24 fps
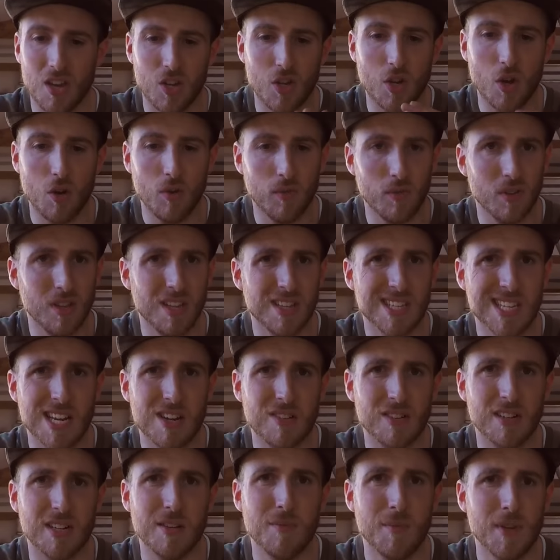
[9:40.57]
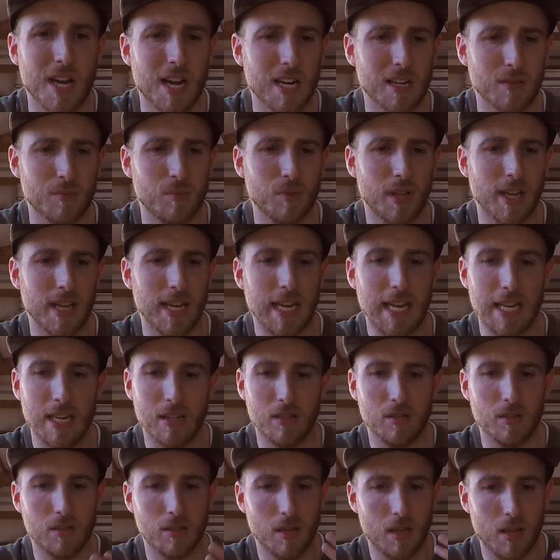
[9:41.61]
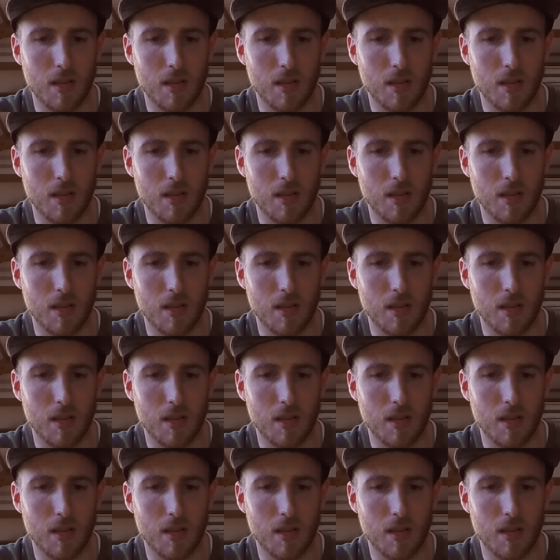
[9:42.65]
go for this outer impact plate. It'll